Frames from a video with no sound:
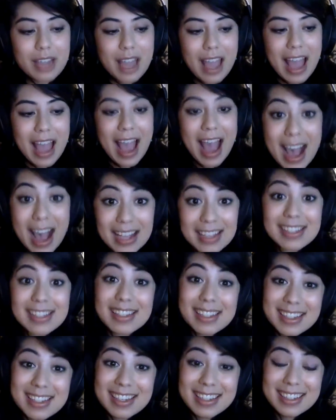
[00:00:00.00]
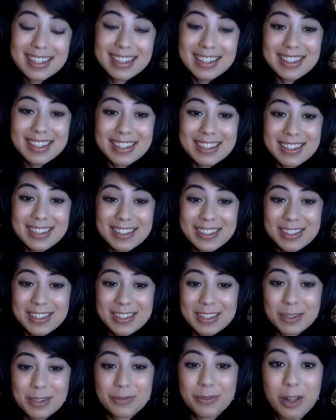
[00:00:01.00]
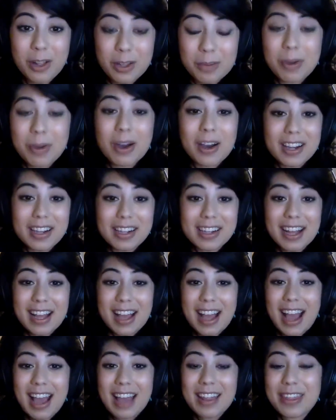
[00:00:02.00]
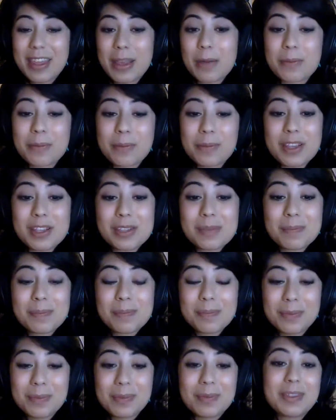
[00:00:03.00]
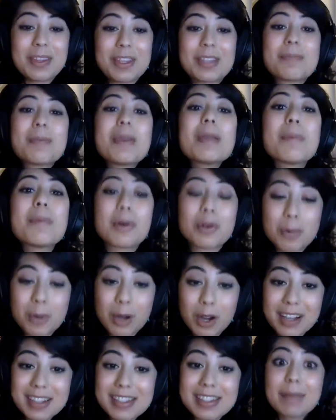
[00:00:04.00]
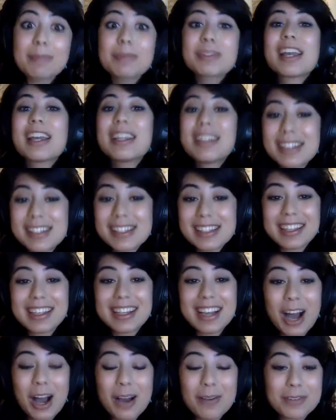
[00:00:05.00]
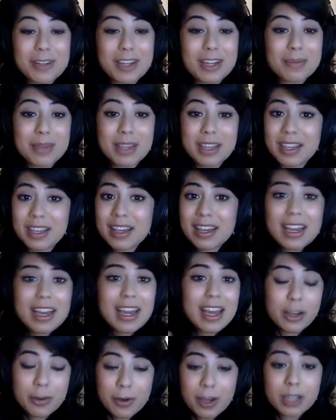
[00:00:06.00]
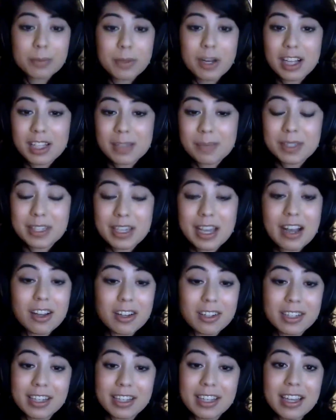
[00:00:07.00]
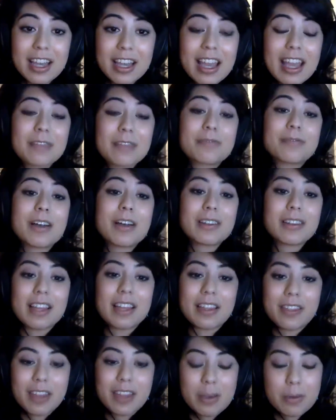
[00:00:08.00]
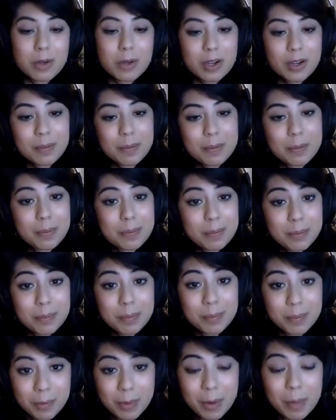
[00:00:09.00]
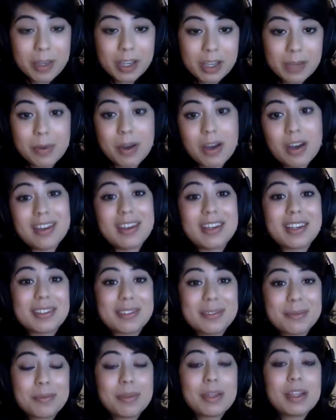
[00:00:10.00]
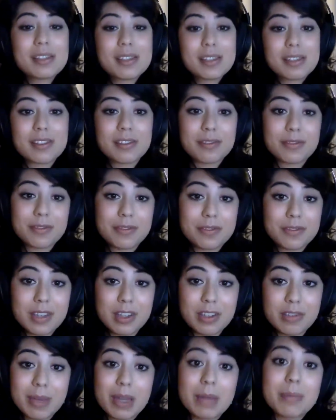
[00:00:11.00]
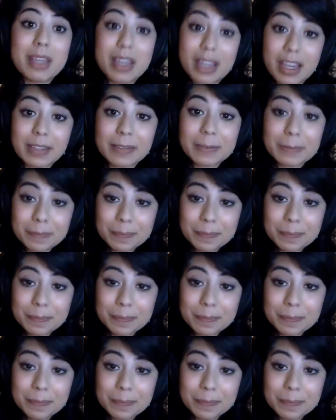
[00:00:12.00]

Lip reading: asked to fall apart. These people who were simultaneously offering me incredible hospitality, it felt like they were ripping apart pieces of my being.